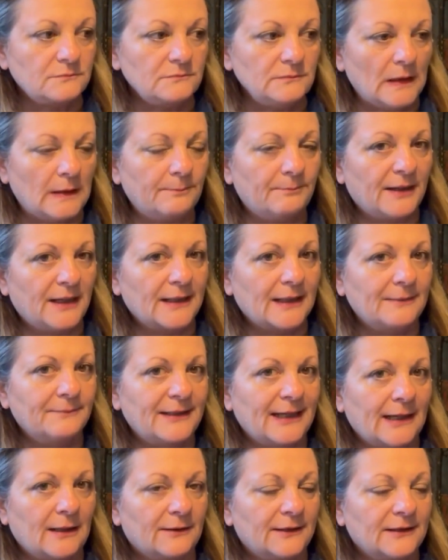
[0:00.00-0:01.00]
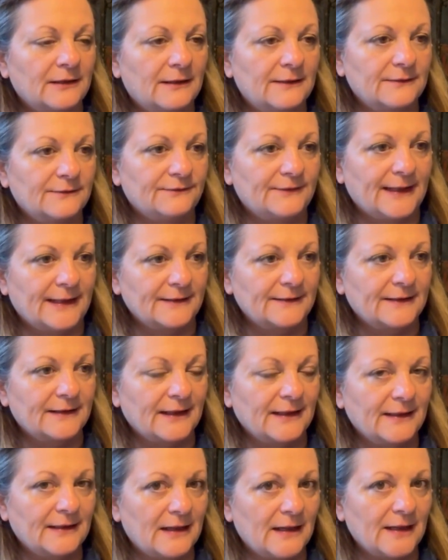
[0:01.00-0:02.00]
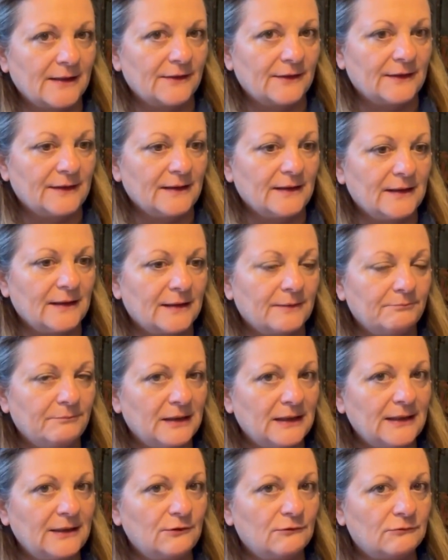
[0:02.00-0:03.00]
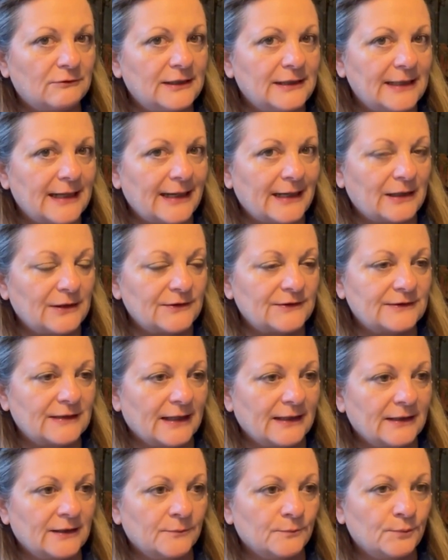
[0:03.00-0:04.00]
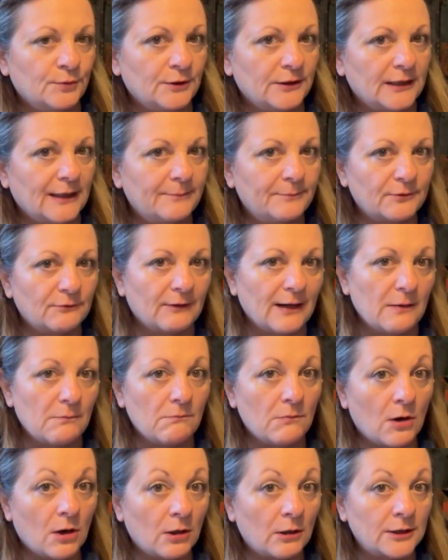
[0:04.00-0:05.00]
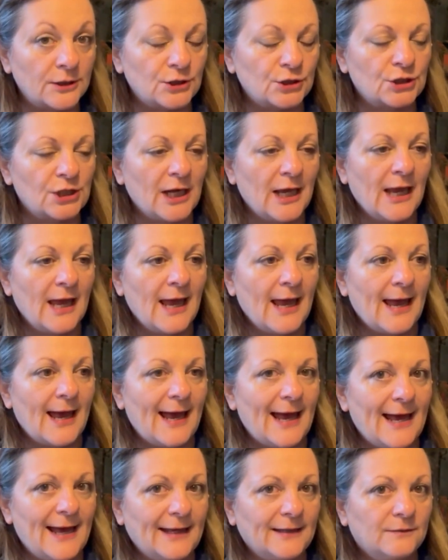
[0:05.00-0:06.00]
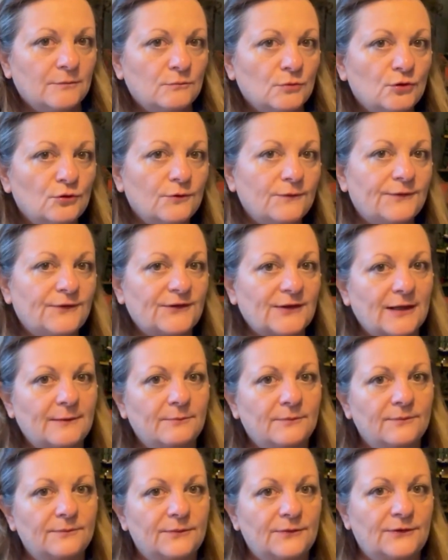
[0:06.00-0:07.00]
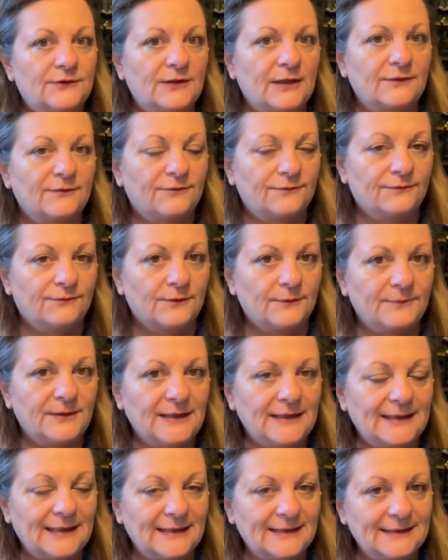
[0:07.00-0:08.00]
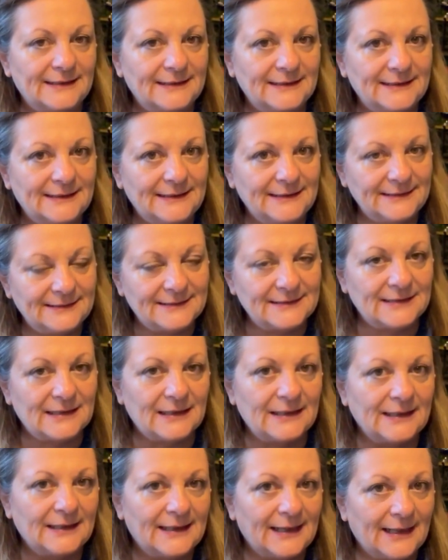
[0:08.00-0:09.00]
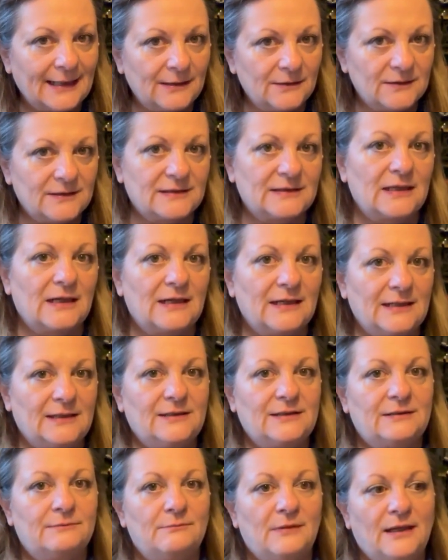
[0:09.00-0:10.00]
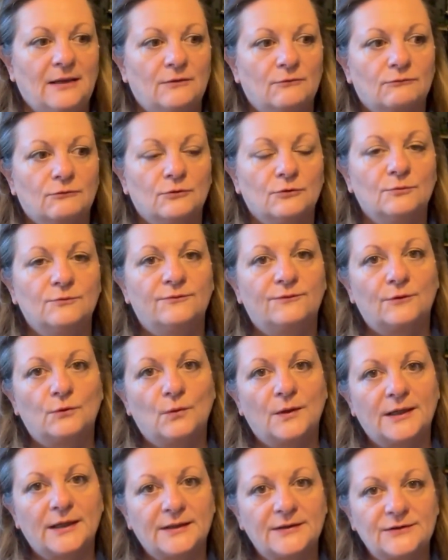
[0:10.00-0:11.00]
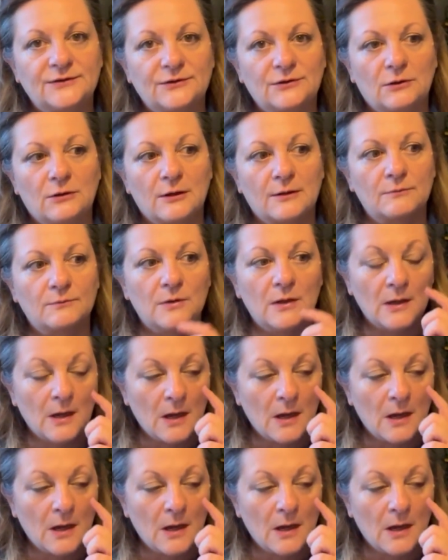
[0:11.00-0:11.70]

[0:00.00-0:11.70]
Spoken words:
but I'm counting on the fact that I got the mini greenhouse that I can put up around March and move some stuff from the inside outside to make room for when I start